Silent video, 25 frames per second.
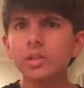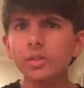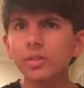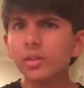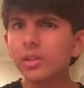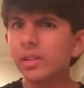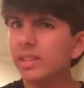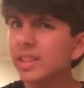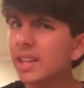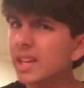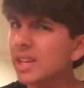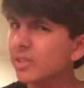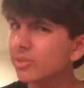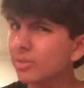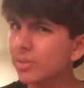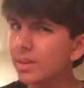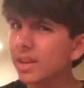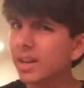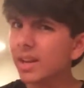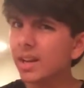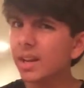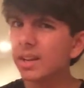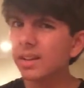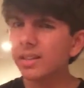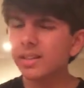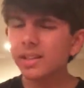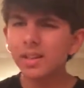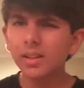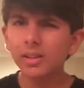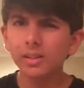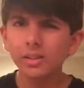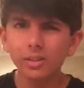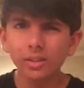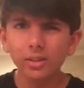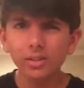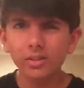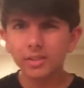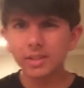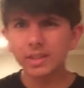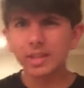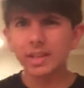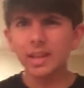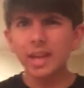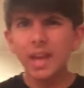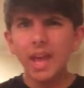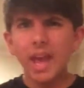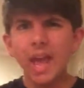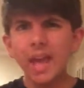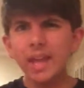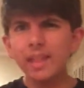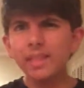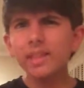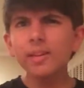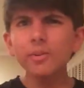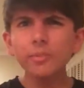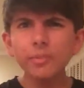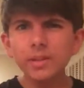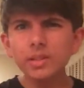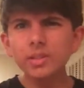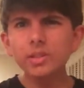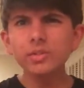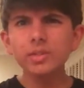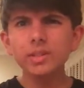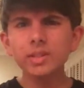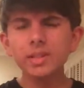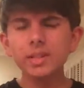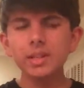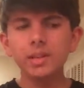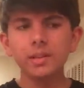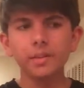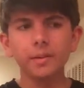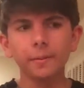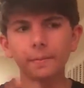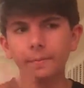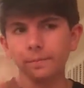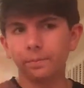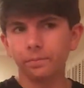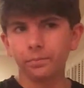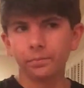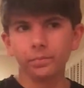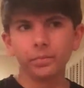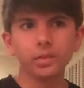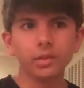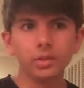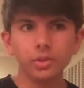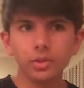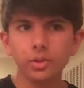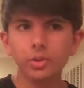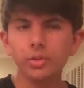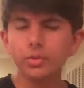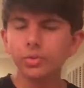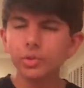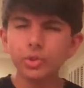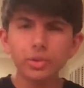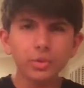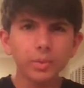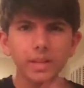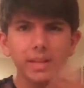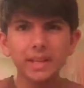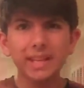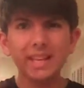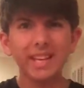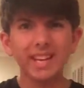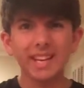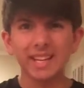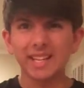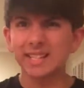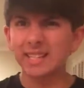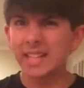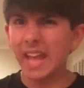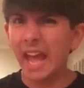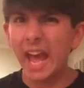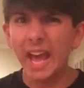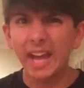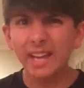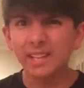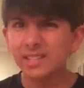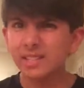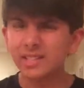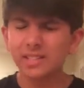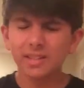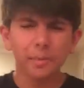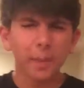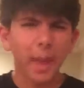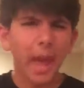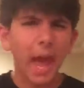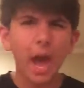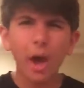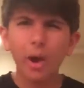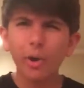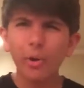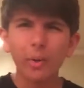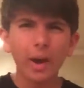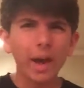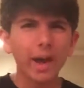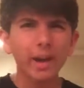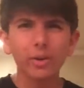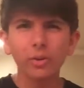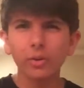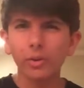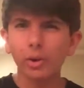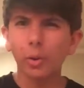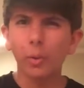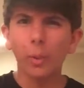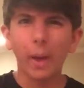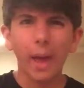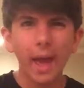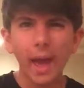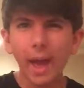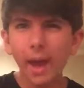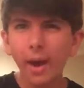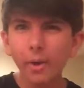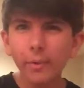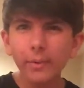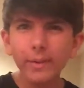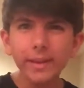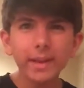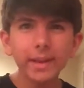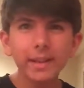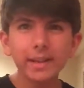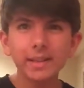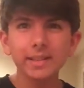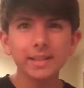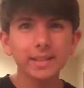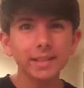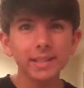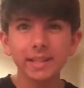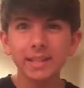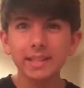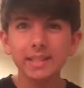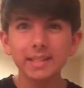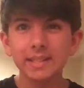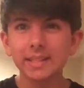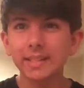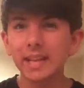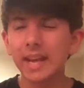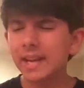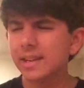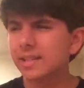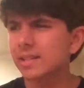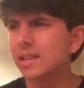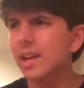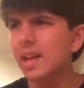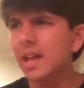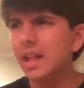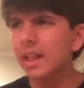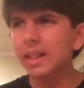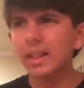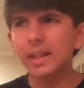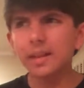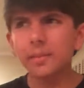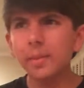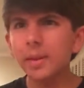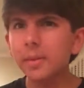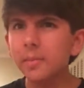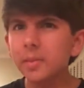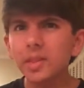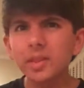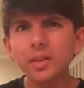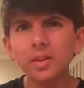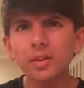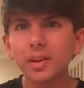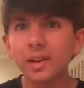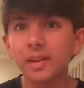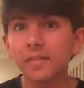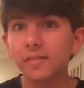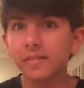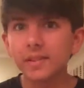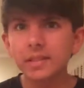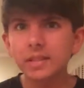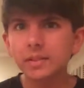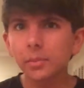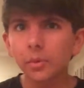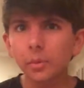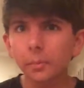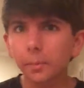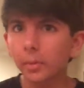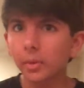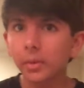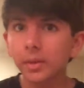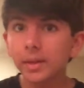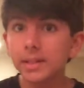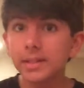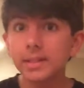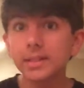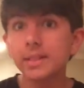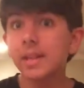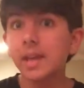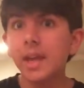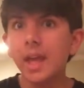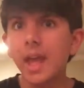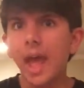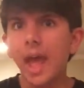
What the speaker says: So that's what I kind of think it looks like. And then we do see Shunsui get attacked somehow. I don't know how he gets attacked. Like maybe there are invisible bullets,